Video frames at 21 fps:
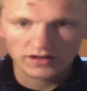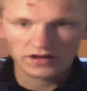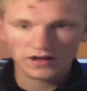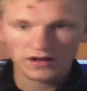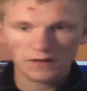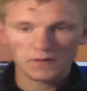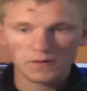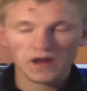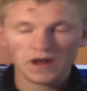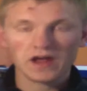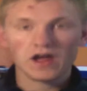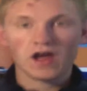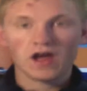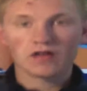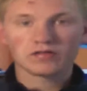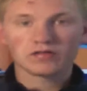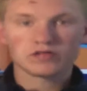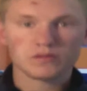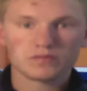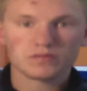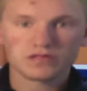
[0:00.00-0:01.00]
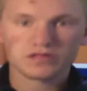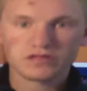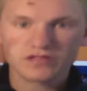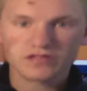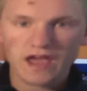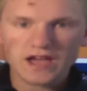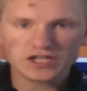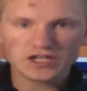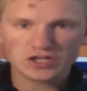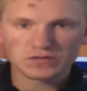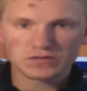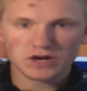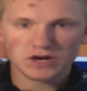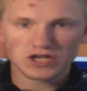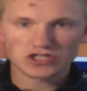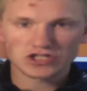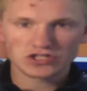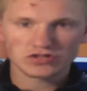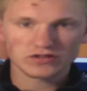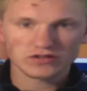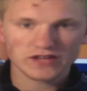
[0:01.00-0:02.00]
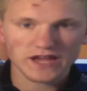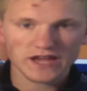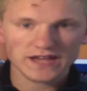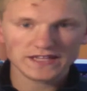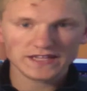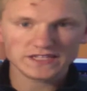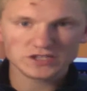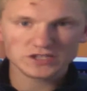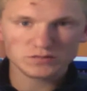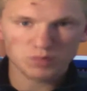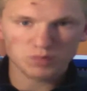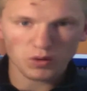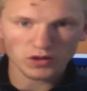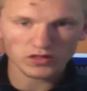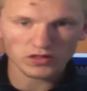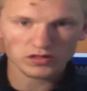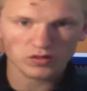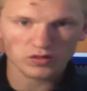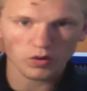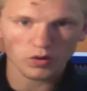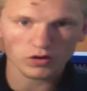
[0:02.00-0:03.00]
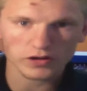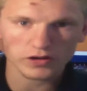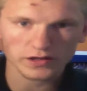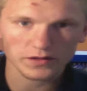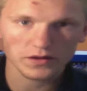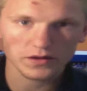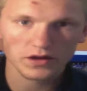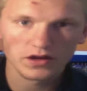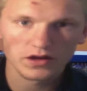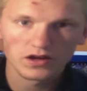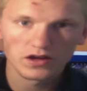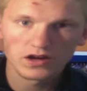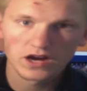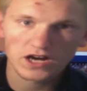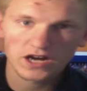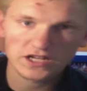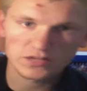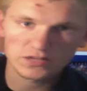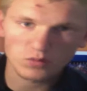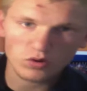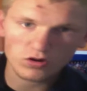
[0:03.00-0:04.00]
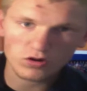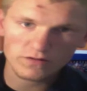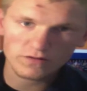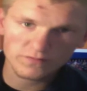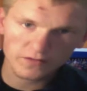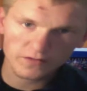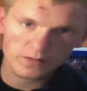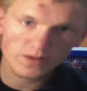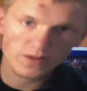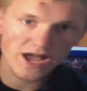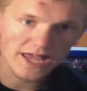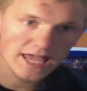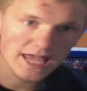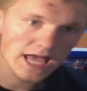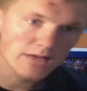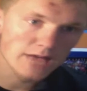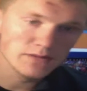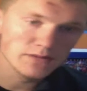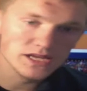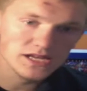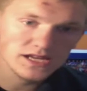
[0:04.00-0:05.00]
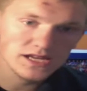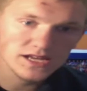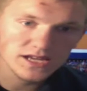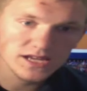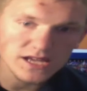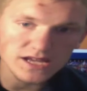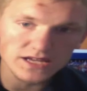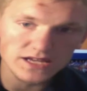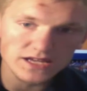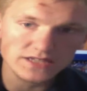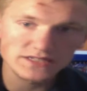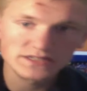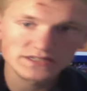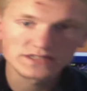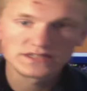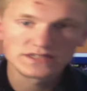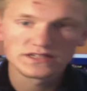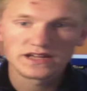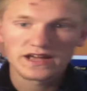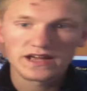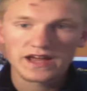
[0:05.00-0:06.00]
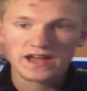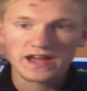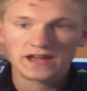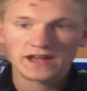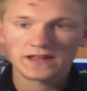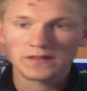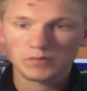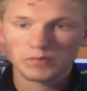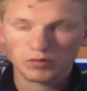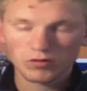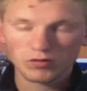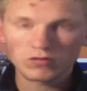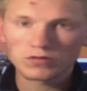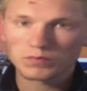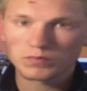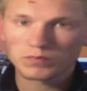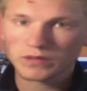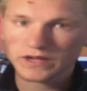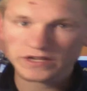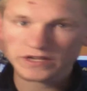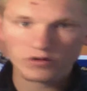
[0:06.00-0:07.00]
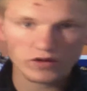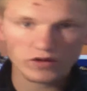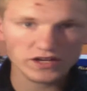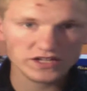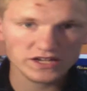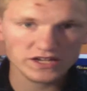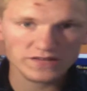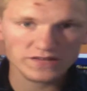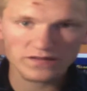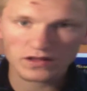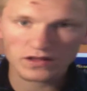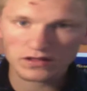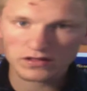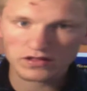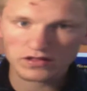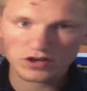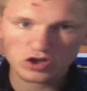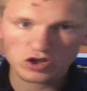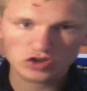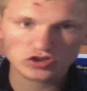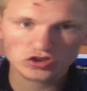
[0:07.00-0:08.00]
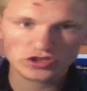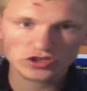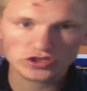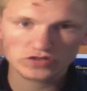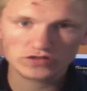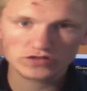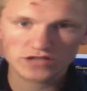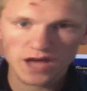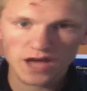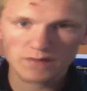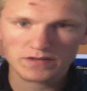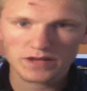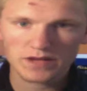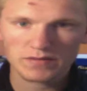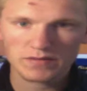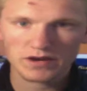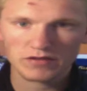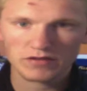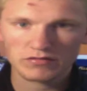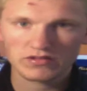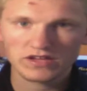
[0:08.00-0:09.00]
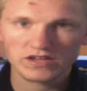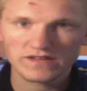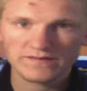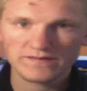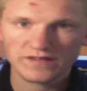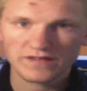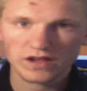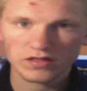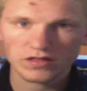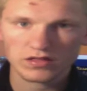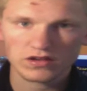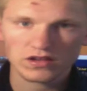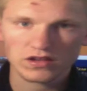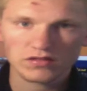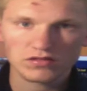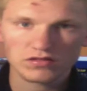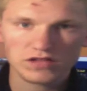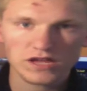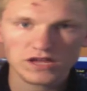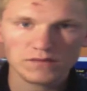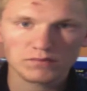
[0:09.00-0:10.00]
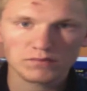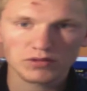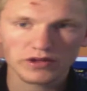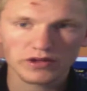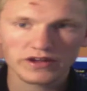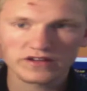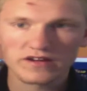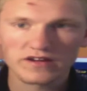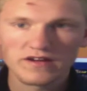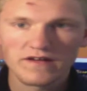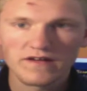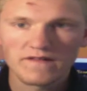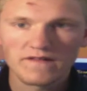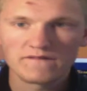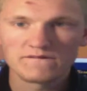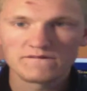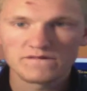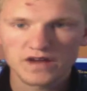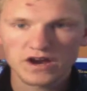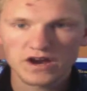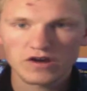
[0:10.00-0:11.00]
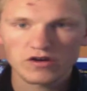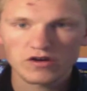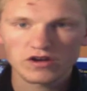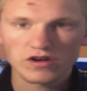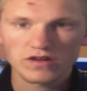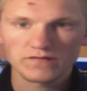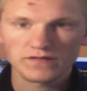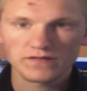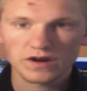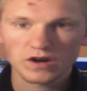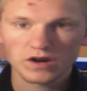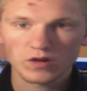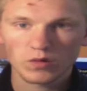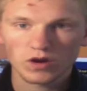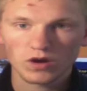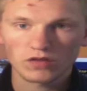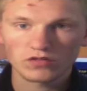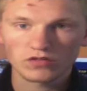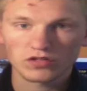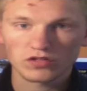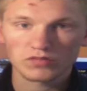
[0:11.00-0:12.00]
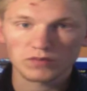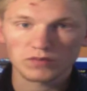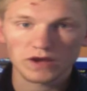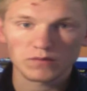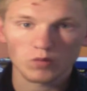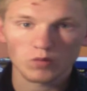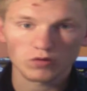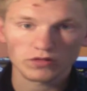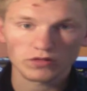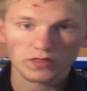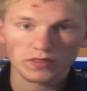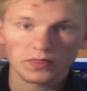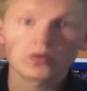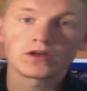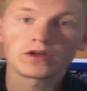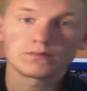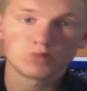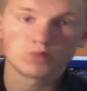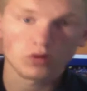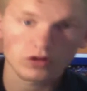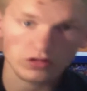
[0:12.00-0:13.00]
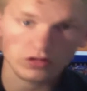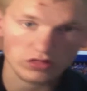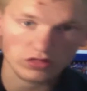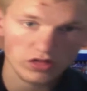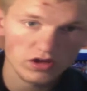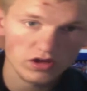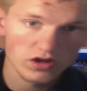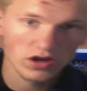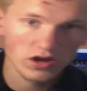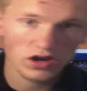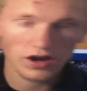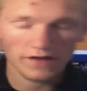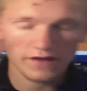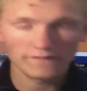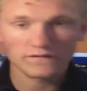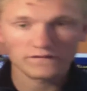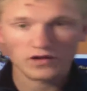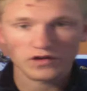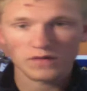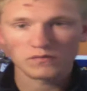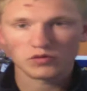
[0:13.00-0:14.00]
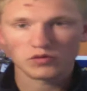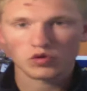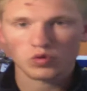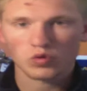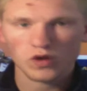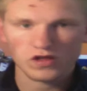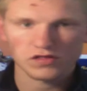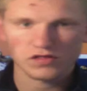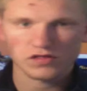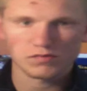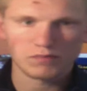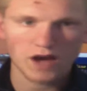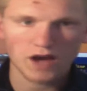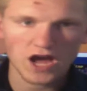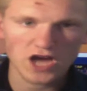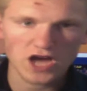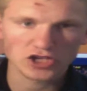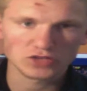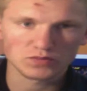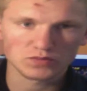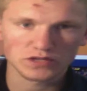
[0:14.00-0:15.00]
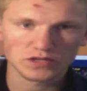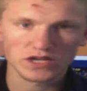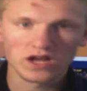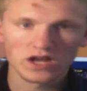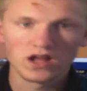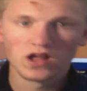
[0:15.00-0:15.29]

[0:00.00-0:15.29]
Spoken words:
by a substantial margin. Only 82 points scored on the board for the Miami Heat. And the Bulls played great defense, as they usually do. Tom Thibodeau's defense and his team played very, very well, despite more than 30 points from Chris Bosh. But